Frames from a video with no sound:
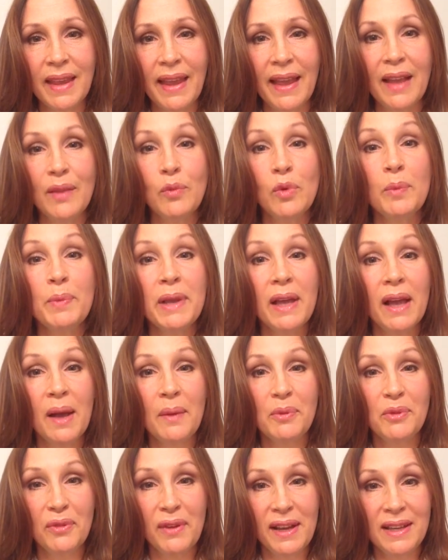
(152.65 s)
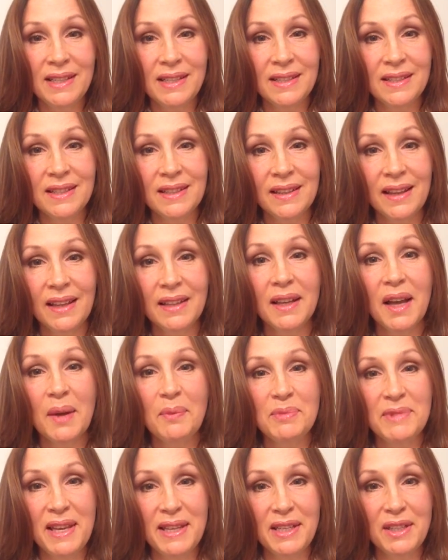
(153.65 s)
and will be upgraded and
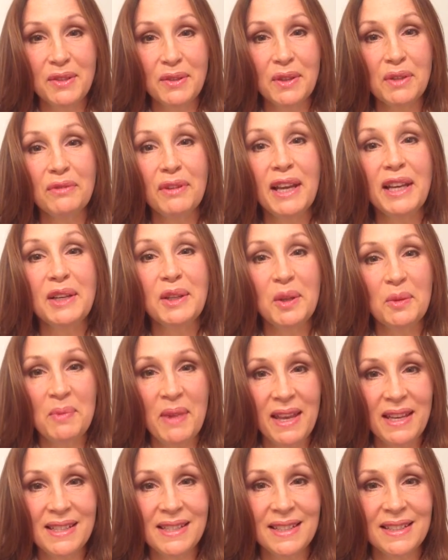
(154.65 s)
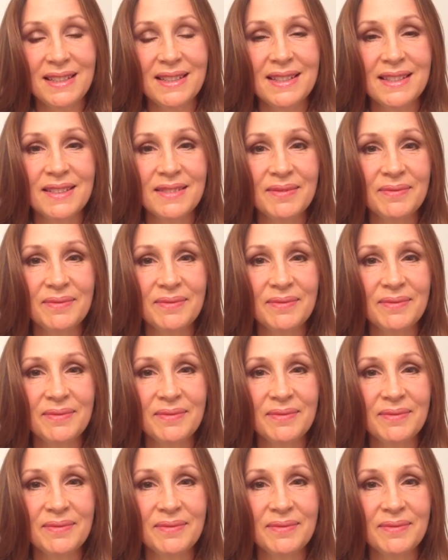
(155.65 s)
updated on a regular basis.